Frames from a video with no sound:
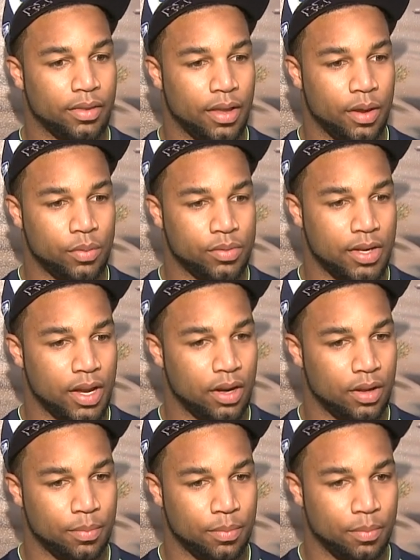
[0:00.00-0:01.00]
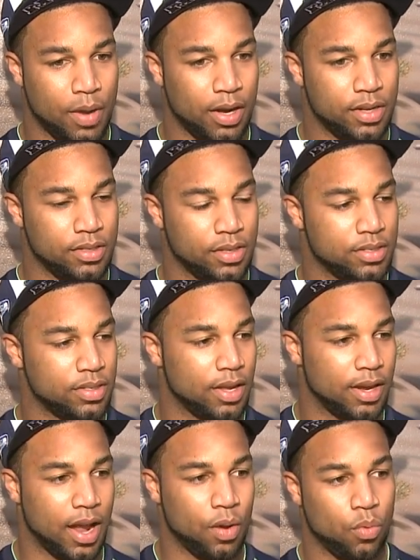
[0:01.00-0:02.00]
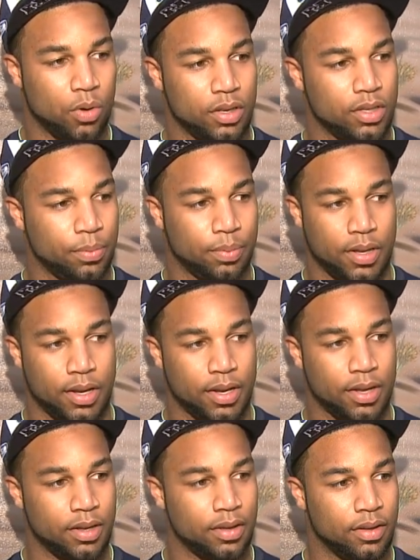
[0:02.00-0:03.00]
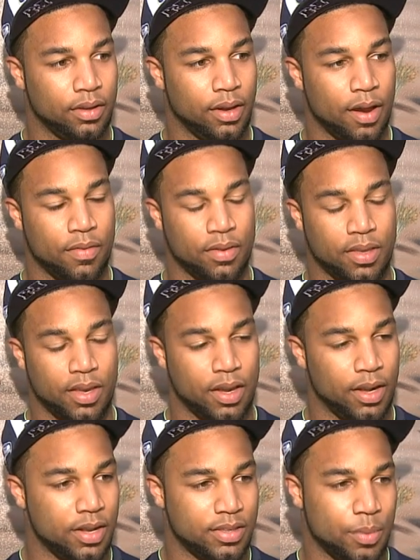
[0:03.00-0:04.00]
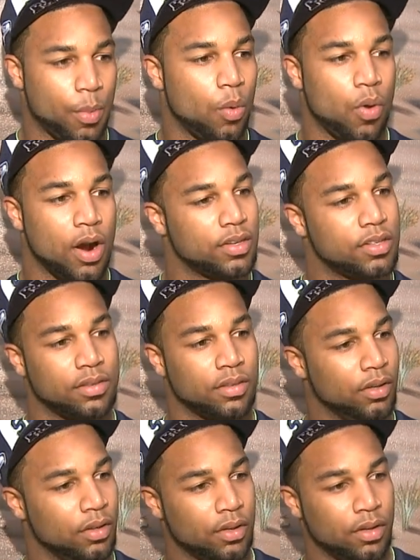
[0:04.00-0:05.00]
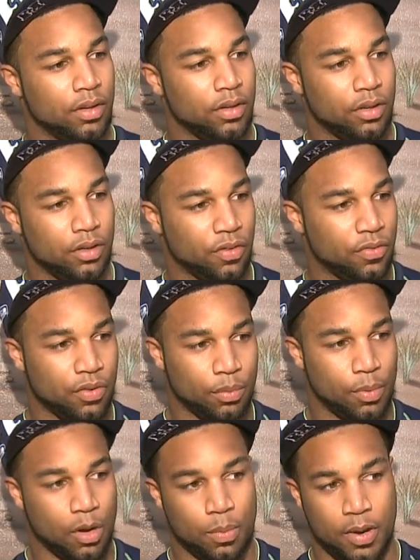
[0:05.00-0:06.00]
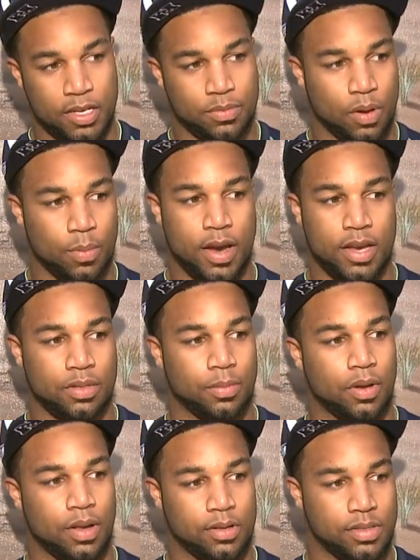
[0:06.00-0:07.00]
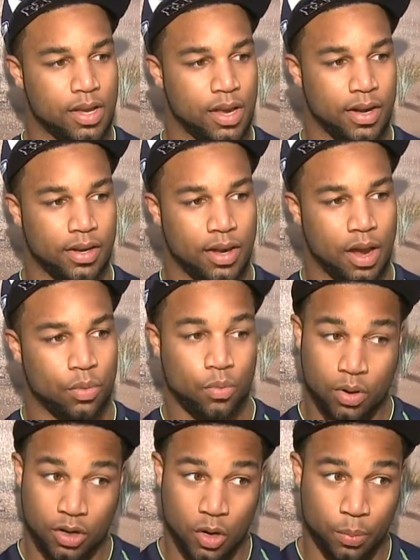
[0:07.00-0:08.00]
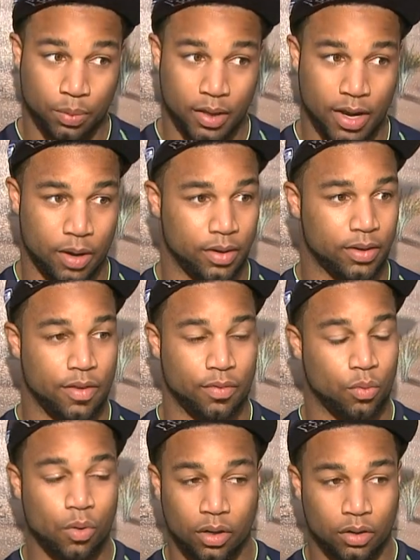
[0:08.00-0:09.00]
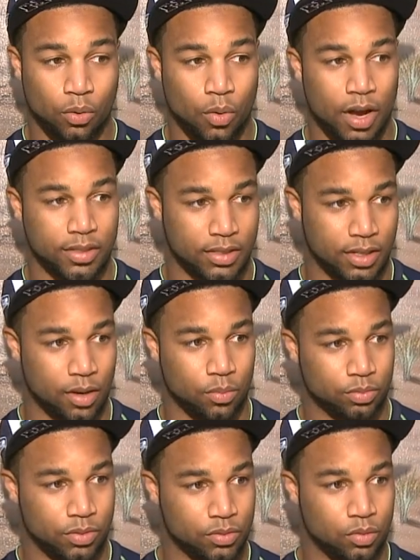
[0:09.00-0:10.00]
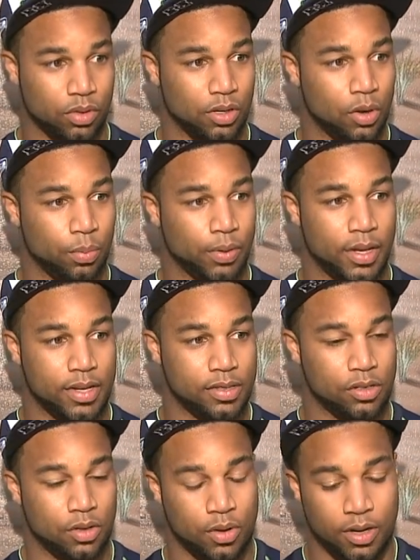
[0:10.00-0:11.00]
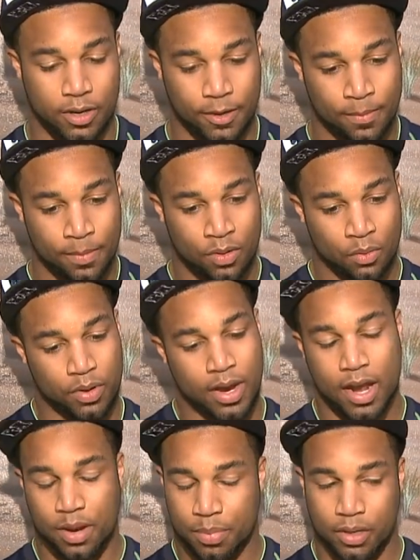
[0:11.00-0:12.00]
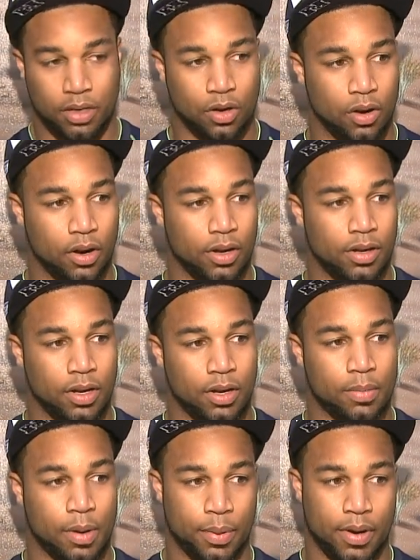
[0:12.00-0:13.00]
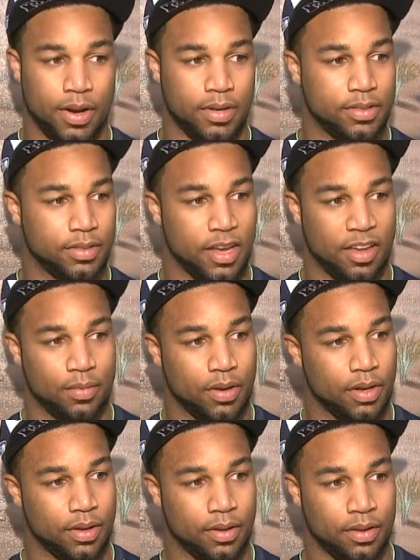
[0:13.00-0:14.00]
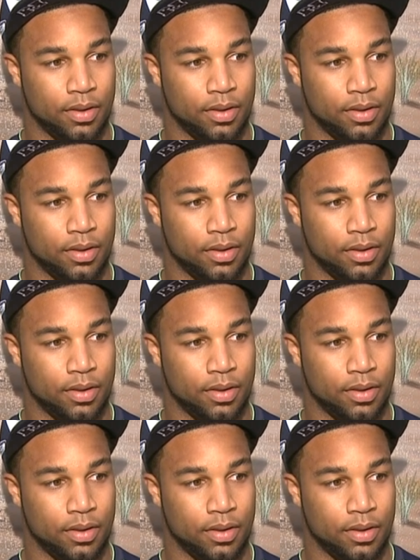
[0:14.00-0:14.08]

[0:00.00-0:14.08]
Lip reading: It was kind of my decision. Like, I wanted to play everything. Anytime I watched, you know, football, baseball, basketball outside, I would want to go play. I never wanted to watch it. I just wanted to go play it. So we had a big yard. My parents gave me a,